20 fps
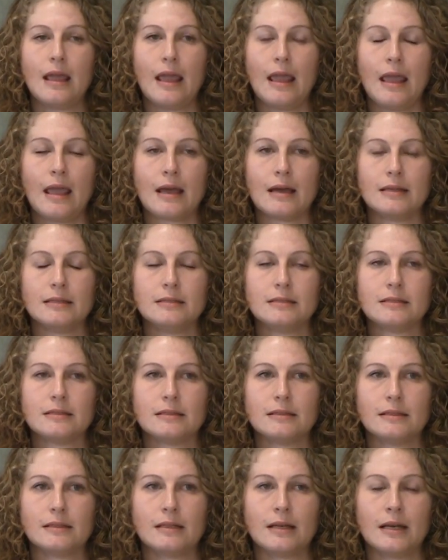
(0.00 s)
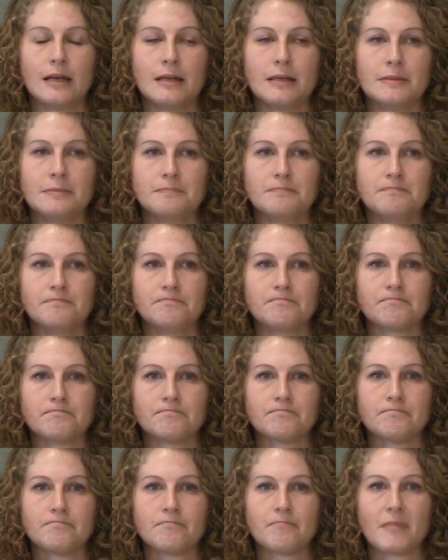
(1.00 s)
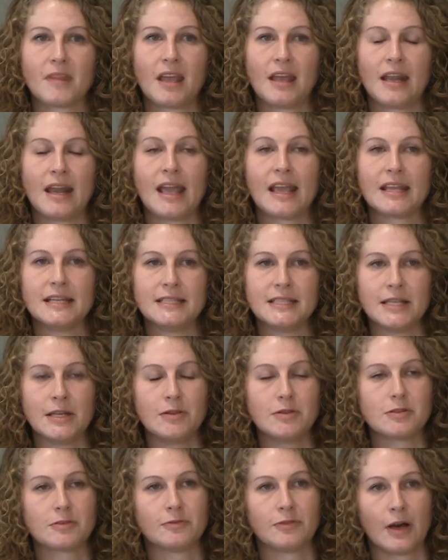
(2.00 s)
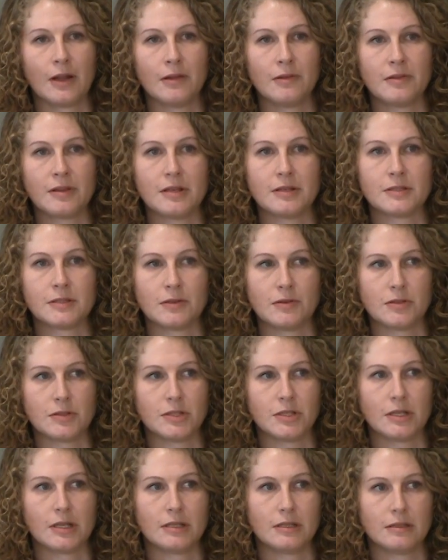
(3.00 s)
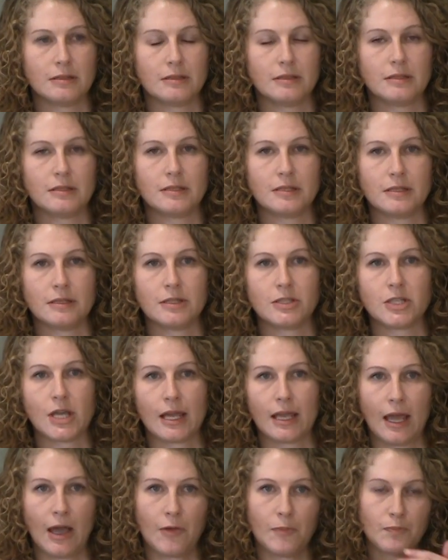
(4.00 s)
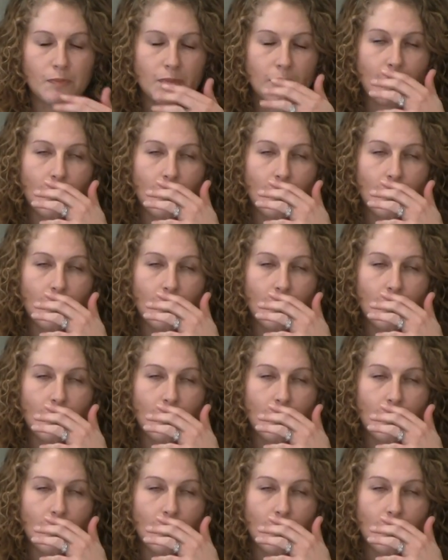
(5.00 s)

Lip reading: And I continued to follow the associate to the checkout.